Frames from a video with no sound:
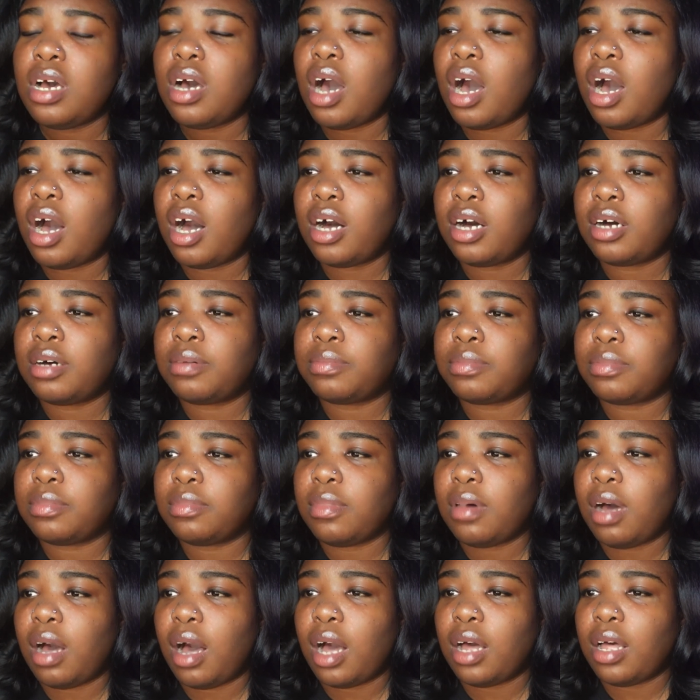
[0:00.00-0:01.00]

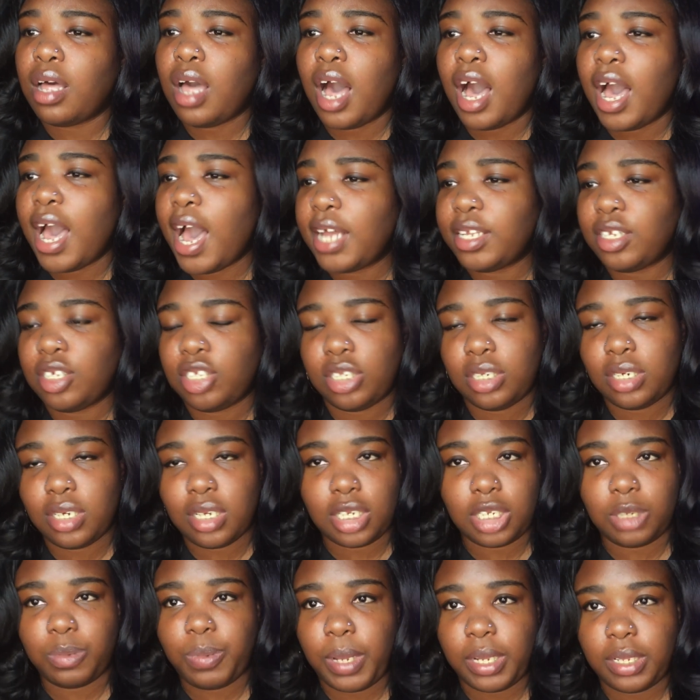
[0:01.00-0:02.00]
I just didn't
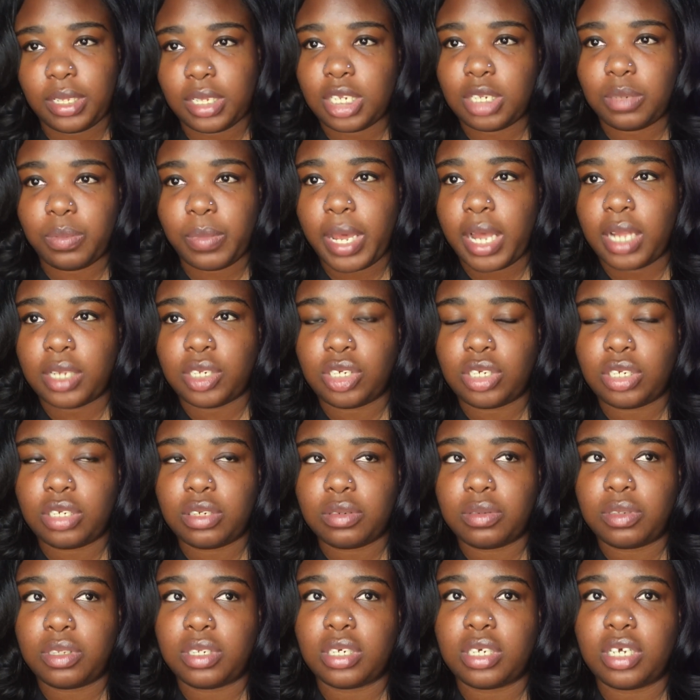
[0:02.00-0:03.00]
expect this match
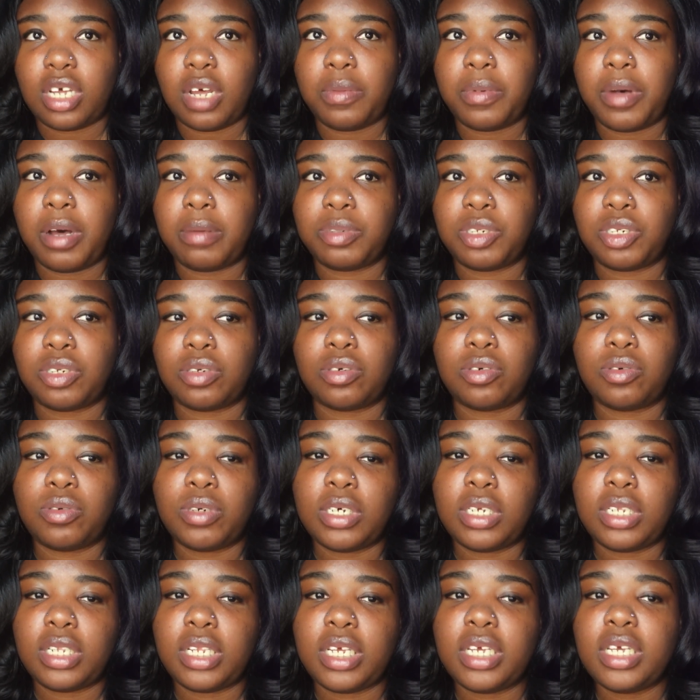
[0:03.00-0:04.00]
to come up so
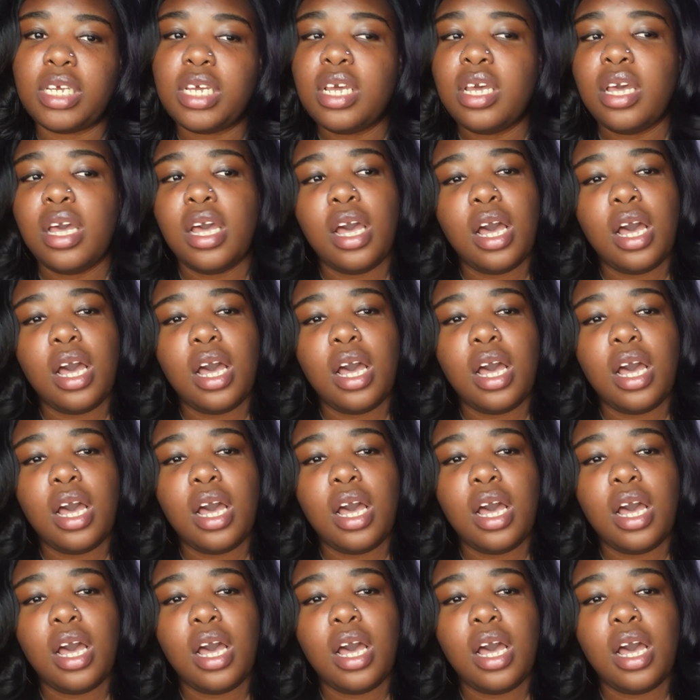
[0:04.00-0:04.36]
quickly.